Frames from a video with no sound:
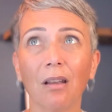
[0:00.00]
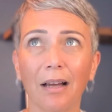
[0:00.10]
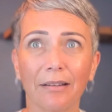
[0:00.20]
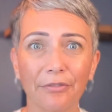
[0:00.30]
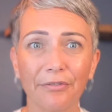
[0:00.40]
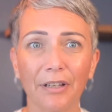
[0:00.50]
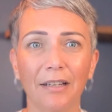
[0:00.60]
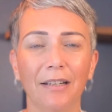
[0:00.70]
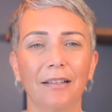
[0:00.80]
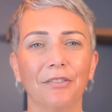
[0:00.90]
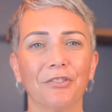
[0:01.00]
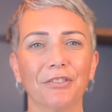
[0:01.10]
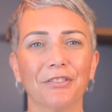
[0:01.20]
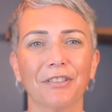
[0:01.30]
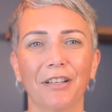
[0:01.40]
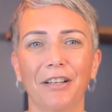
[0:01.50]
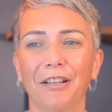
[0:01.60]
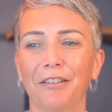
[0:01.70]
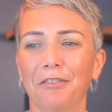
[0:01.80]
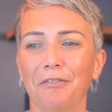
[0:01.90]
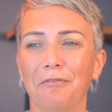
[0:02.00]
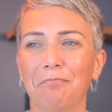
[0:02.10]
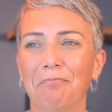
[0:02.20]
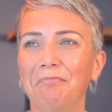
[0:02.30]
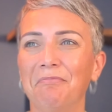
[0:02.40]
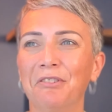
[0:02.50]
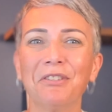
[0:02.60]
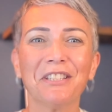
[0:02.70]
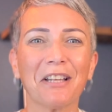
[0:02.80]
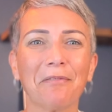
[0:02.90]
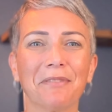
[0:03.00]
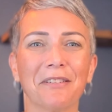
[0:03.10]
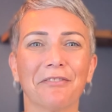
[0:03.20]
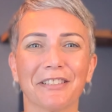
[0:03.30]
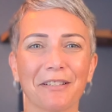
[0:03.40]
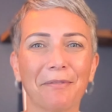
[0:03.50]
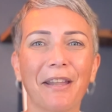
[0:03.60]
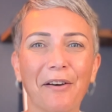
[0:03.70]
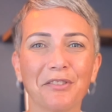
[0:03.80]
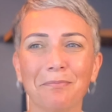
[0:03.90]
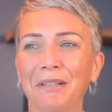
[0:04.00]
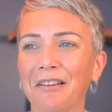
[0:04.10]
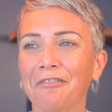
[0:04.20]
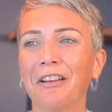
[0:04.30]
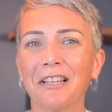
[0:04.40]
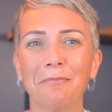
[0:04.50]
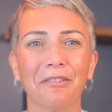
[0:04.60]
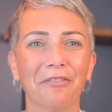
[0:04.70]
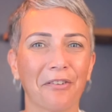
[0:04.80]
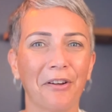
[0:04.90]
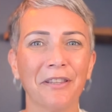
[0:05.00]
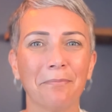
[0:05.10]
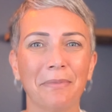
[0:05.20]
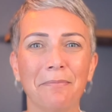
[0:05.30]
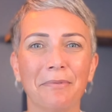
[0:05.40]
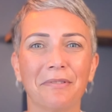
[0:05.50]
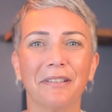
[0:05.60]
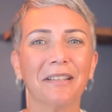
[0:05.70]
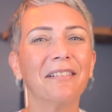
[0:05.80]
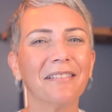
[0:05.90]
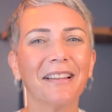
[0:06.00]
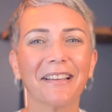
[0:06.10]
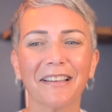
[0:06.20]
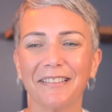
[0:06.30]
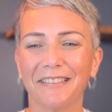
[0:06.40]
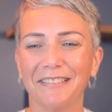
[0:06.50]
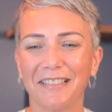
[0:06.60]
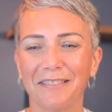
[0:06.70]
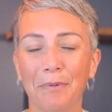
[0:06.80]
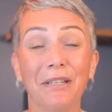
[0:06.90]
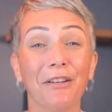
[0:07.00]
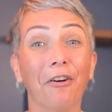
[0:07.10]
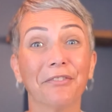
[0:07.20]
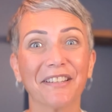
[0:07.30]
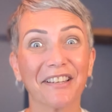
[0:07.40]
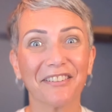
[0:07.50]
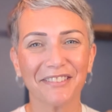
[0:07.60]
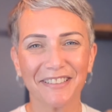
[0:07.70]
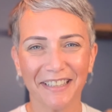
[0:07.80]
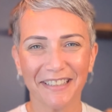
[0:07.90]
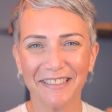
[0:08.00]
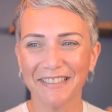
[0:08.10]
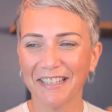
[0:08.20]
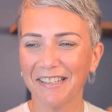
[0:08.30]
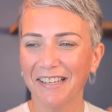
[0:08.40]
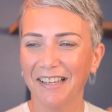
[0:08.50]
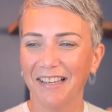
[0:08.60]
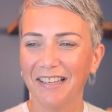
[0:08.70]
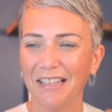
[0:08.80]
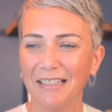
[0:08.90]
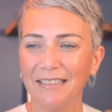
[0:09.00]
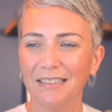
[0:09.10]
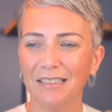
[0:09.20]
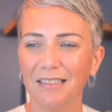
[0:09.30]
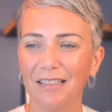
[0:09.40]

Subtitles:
life just doing something for someone else, being available for other people, like, and being of service, like they say. And,